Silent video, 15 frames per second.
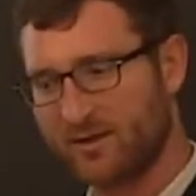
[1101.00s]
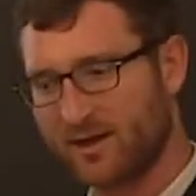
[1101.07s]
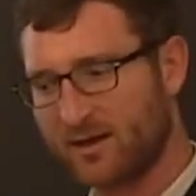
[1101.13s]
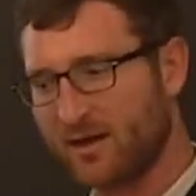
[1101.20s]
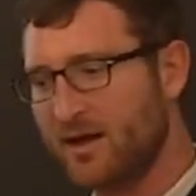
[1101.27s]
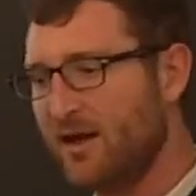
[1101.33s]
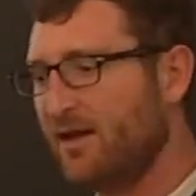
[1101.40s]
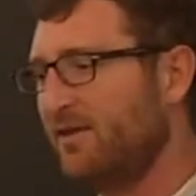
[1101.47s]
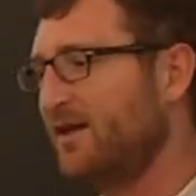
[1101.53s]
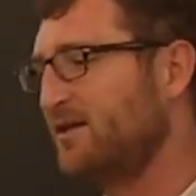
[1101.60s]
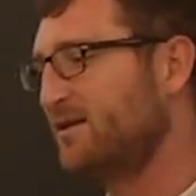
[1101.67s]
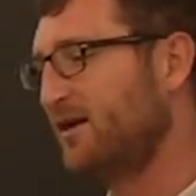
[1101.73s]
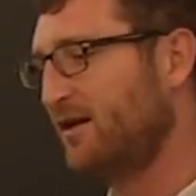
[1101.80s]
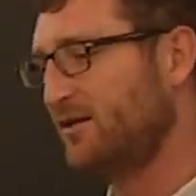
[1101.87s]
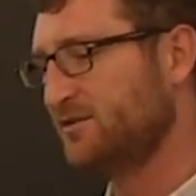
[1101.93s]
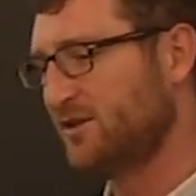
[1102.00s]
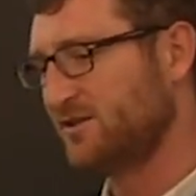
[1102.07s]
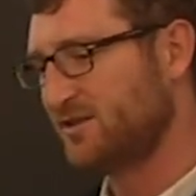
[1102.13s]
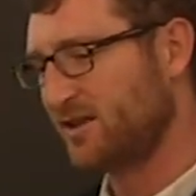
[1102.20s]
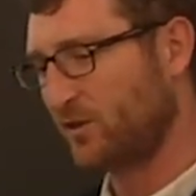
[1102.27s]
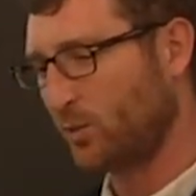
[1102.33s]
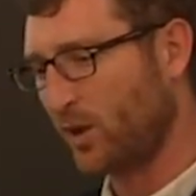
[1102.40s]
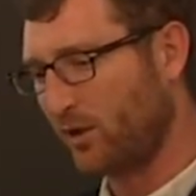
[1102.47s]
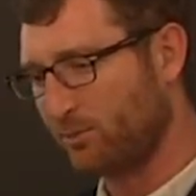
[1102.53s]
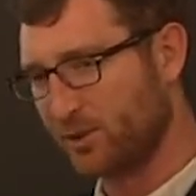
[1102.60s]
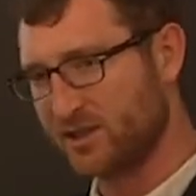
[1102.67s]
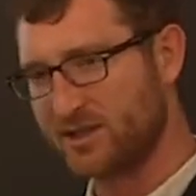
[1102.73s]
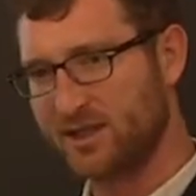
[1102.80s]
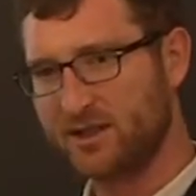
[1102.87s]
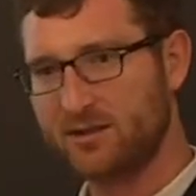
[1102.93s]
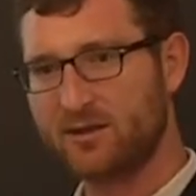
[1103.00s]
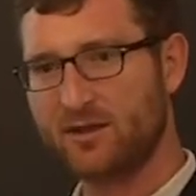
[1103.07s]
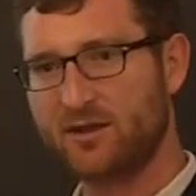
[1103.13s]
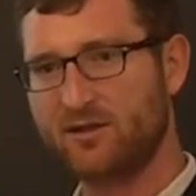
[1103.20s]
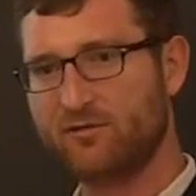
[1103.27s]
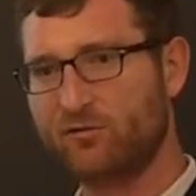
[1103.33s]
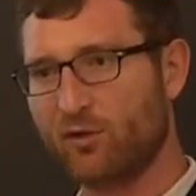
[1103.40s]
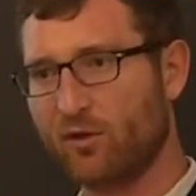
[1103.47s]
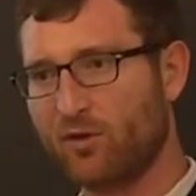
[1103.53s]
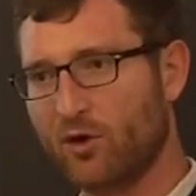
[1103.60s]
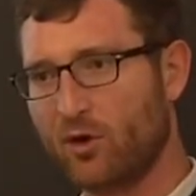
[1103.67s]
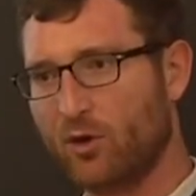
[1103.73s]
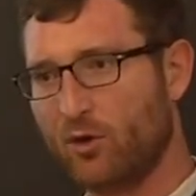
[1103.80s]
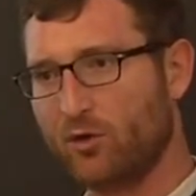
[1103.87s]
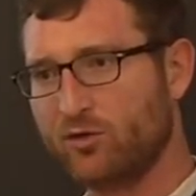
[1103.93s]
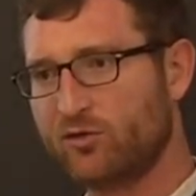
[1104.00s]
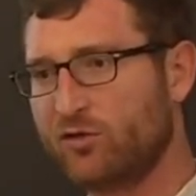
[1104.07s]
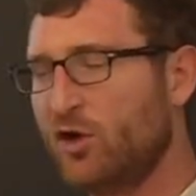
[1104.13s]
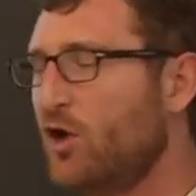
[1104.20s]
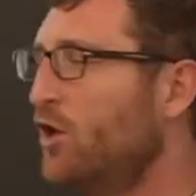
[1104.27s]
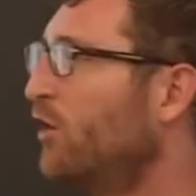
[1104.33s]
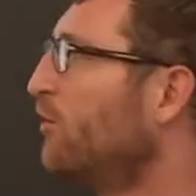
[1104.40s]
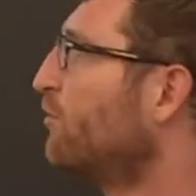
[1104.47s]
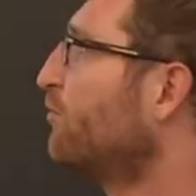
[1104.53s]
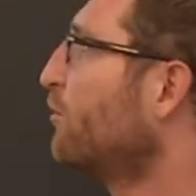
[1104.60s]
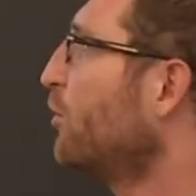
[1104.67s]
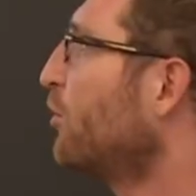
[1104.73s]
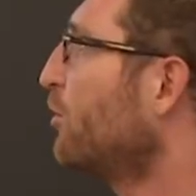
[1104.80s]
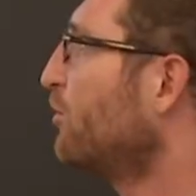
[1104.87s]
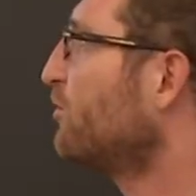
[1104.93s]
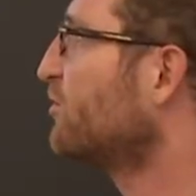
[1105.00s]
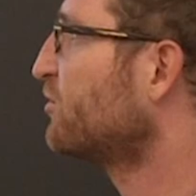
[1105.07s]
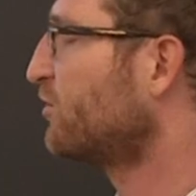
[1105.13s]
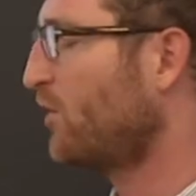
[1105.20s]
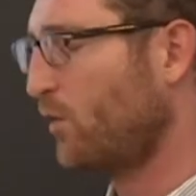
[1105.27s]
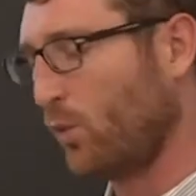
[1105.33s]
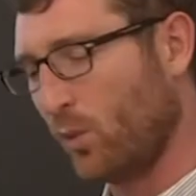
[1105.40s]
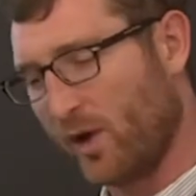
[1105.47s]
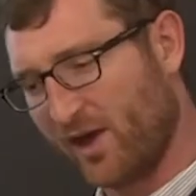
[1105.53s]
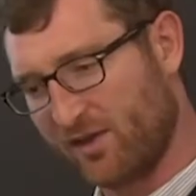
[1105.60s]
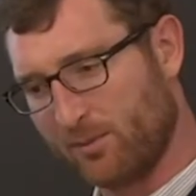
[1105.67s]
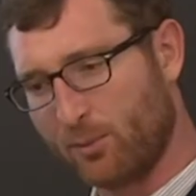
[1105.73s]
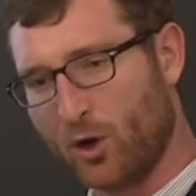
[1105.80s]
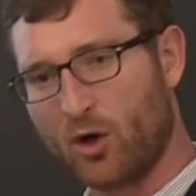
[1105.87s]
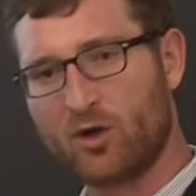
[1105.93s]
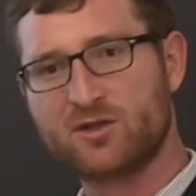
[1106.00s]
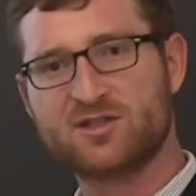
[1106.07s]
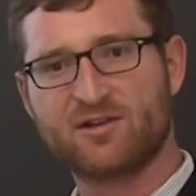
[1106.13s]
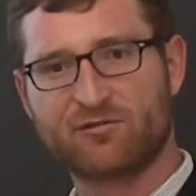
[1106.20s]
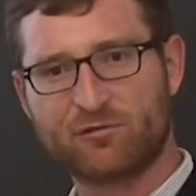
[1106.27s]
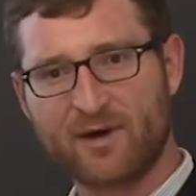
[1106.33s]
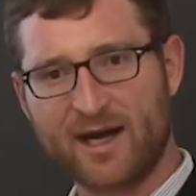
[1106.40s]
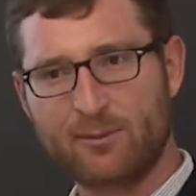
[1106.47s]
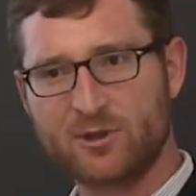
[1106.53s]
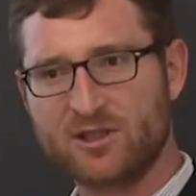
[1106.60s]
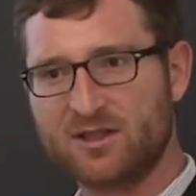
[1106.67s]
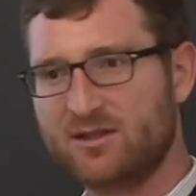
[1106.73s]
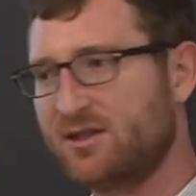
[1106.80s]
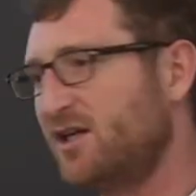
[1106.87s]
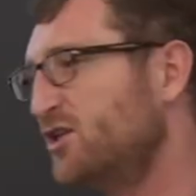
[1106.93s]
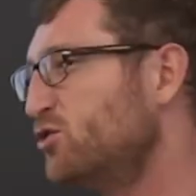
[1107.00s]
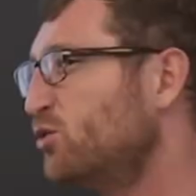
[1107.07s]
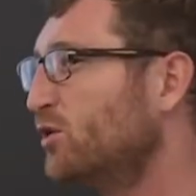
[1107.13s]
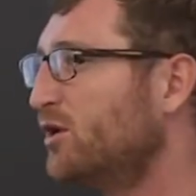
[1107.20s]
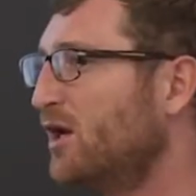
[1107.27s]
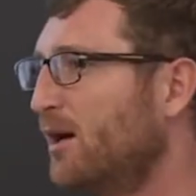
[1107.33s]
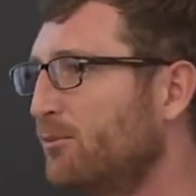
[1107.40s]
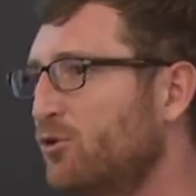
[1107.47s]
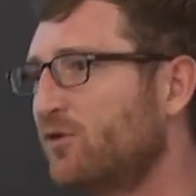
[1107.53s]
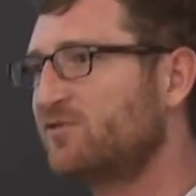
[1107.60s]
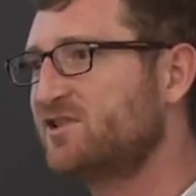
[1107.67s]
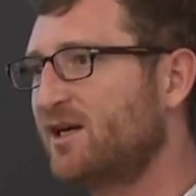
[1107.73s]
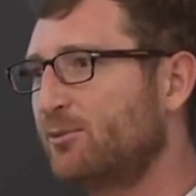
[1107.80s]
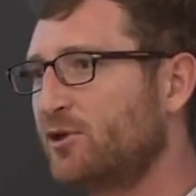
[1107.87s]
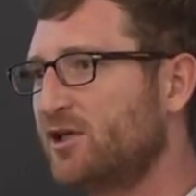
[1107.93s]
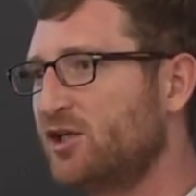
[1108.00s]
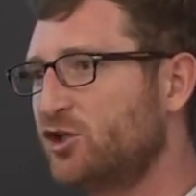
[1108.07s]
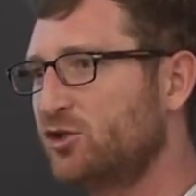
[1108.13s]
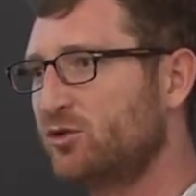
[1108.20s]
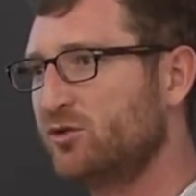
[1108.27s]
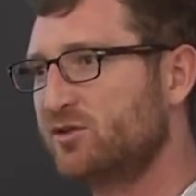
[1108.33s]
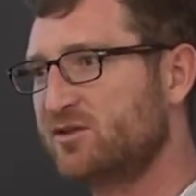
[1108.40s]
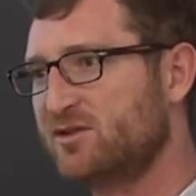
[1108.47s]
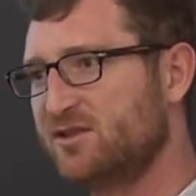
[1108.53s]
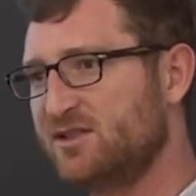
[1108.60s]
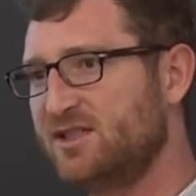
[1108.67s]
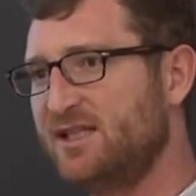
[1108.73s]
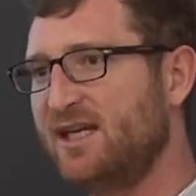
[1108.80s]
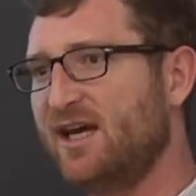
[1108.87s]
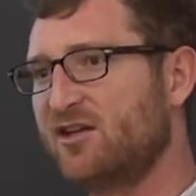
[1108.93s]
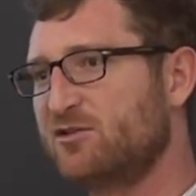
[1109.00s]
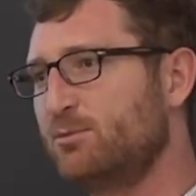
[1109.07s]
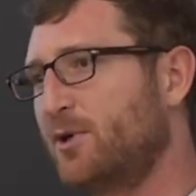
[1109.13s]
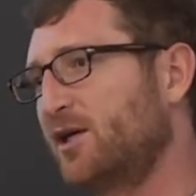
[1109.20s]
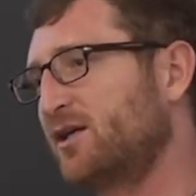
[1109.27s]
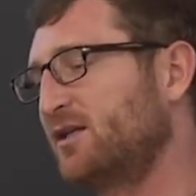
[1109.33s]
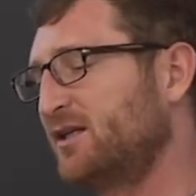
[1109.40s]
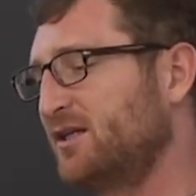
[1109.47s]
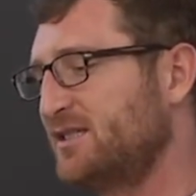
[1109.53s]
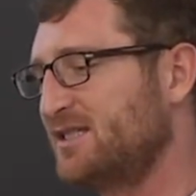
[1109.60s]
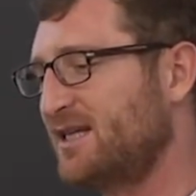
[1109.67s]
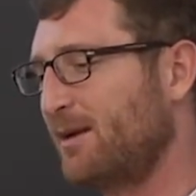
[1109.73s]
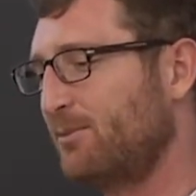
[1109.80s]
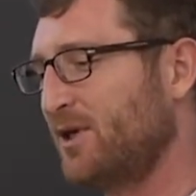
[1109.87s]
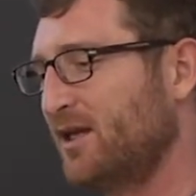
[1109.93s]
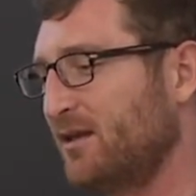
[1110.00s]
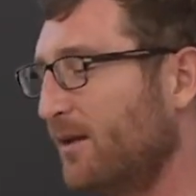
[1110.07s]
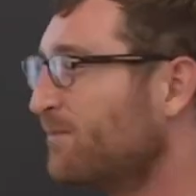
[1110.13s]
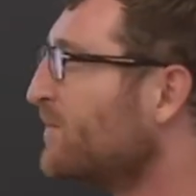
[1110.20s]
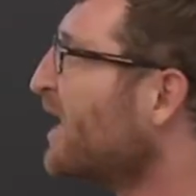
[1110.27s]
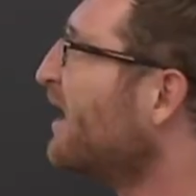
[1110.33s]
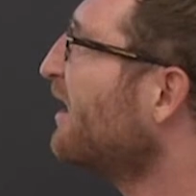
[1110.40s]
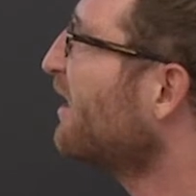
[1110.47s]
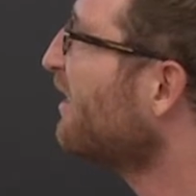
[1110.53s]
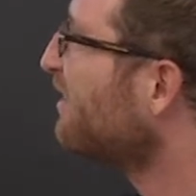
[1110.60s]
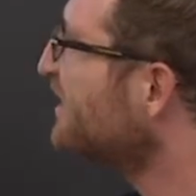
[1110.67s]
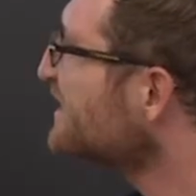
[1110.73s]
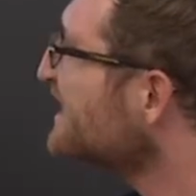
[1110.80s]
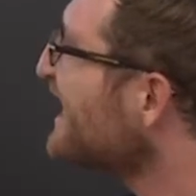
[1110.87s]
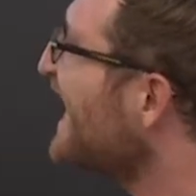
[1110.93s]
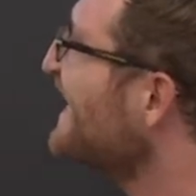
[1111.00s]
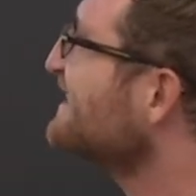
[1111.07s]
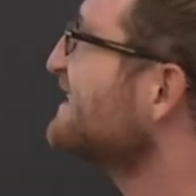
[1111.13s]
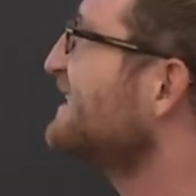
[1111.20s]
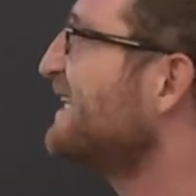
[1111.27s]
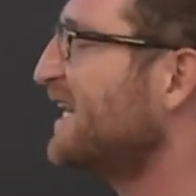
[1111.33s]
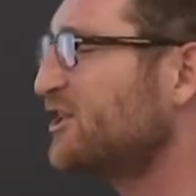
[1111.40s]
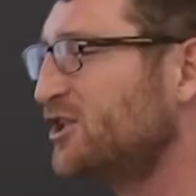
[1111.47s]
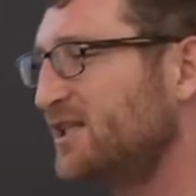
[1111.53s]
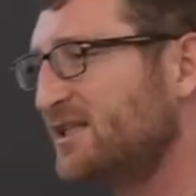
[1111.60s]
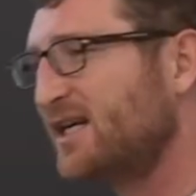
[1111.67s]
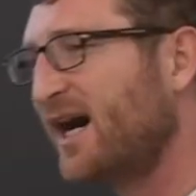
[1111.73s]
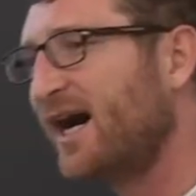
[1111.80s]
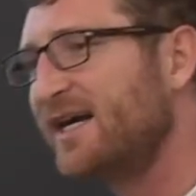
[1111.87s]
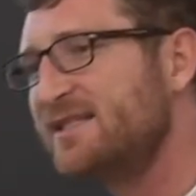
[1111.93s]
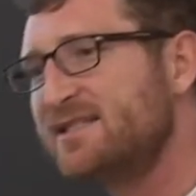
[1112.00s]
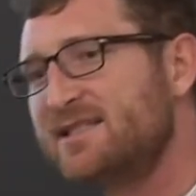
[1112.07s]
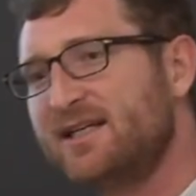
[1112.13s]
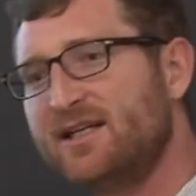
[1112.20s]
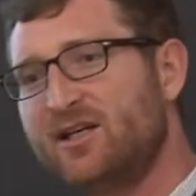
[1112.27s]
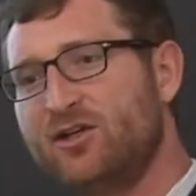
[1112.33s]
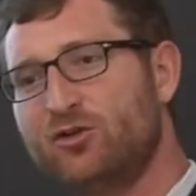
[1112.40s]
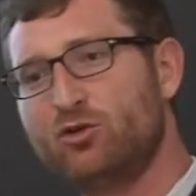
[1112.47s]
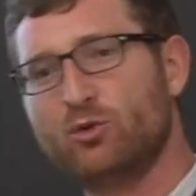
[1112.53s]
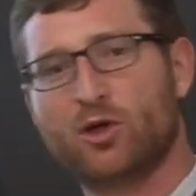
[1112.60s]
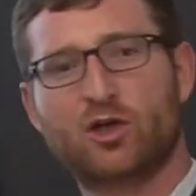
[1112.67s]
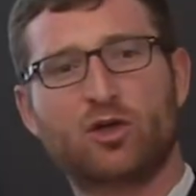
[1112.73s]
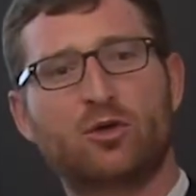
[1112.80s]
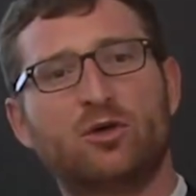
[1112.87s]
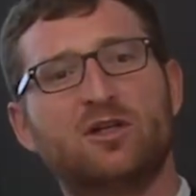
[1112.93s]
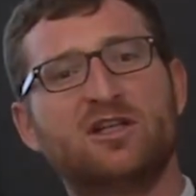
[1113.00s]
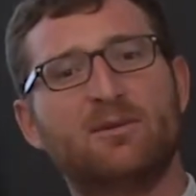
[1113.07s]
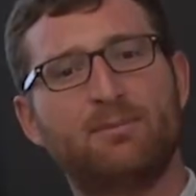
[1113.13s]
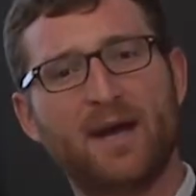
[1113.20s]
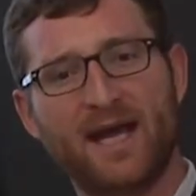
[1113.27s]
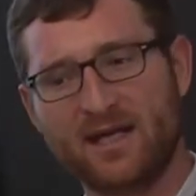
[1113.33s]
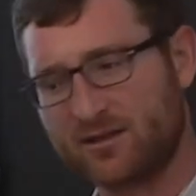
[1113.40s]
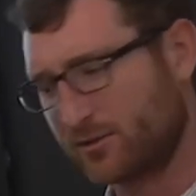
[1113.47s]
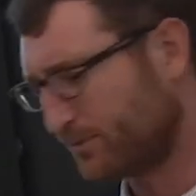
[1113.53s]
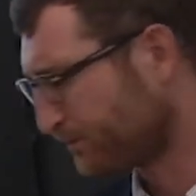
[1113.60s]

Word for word: that, that tells us that, well, particularly for those firms where the bonds are fragmented into a number of separate issues, the CDS market can step in. This last thing actually ties in into a current debate.